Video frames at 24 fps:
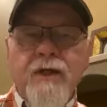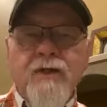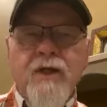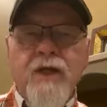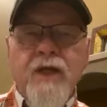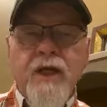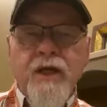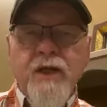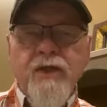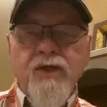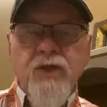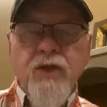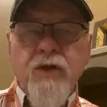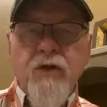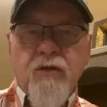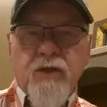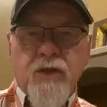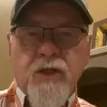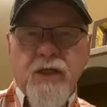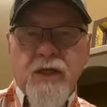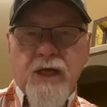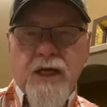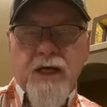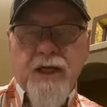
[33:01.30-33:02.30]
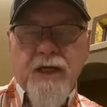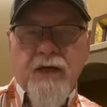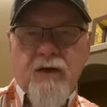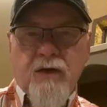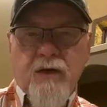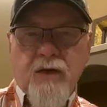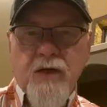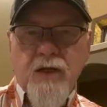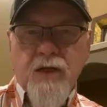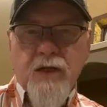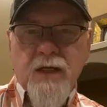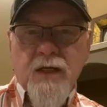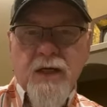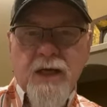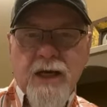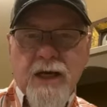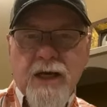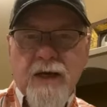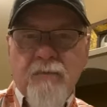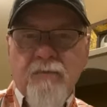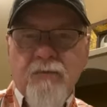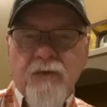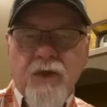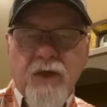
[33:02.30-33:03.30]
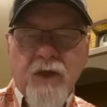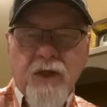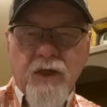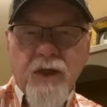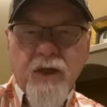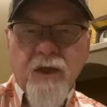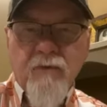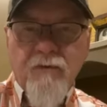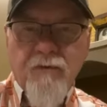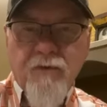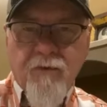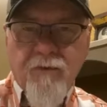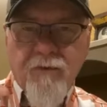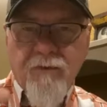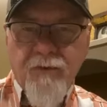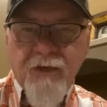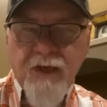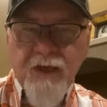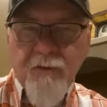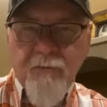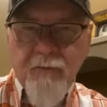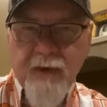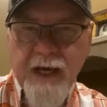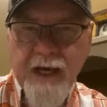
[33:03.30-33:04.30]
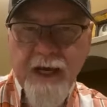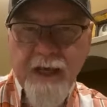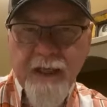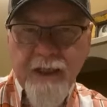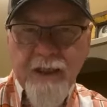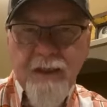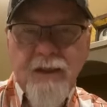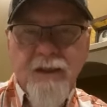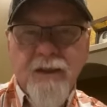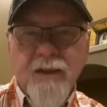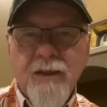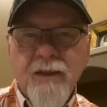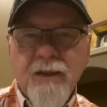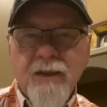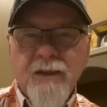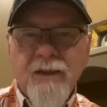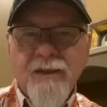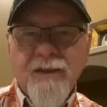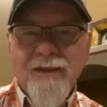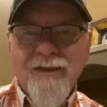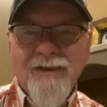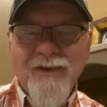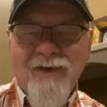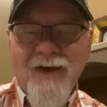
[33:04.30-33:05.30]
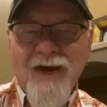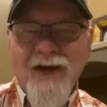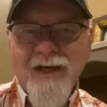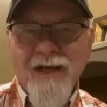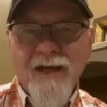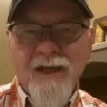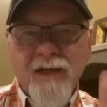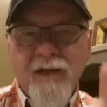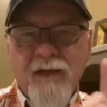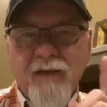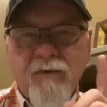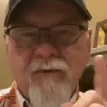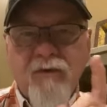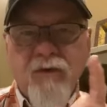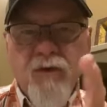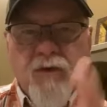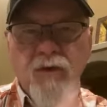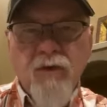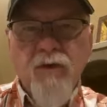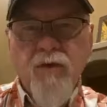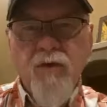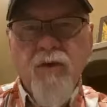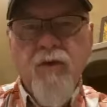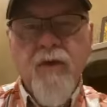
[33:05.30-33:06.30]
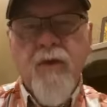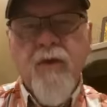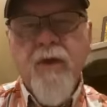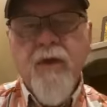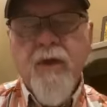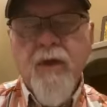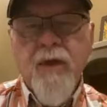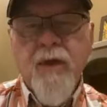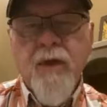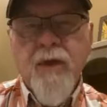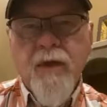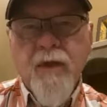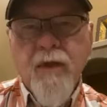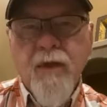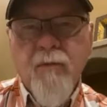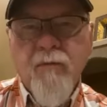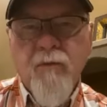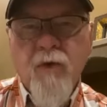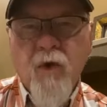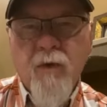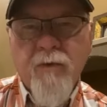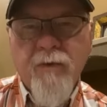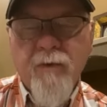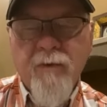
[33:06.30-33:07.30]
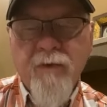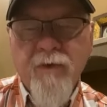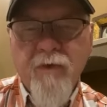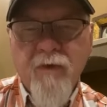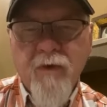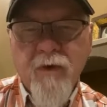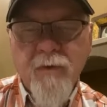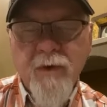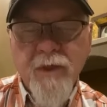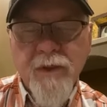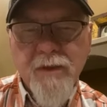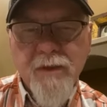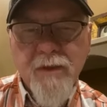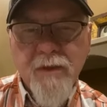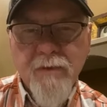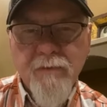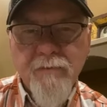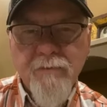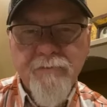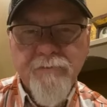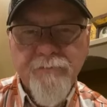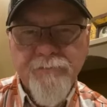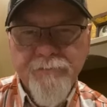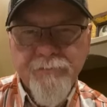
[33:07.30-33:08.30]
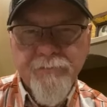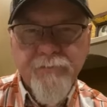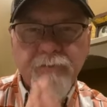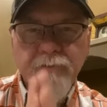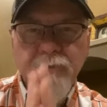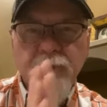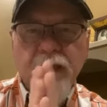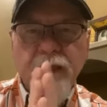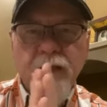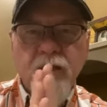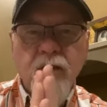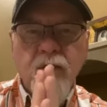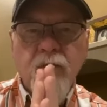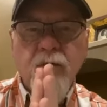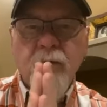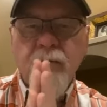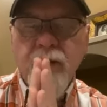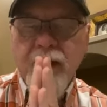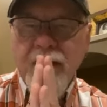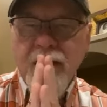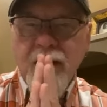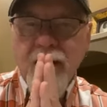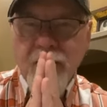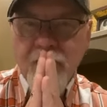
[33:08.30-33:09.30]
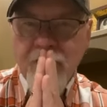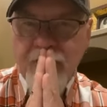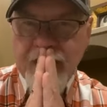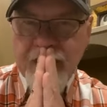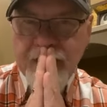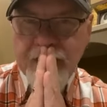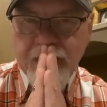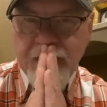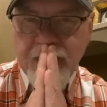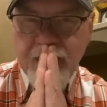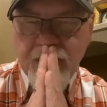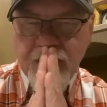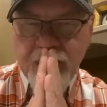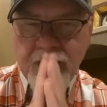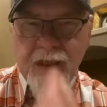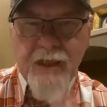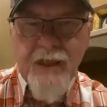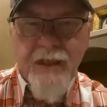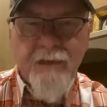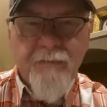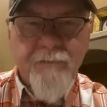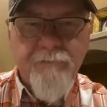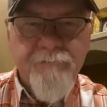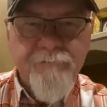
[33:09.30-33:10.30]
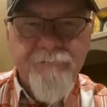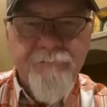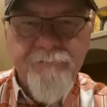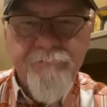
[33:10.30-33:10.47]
as an engine on the dyno. I'm looking for feedback so I can give you more performance. Thank you and may God bless y'all. Good night.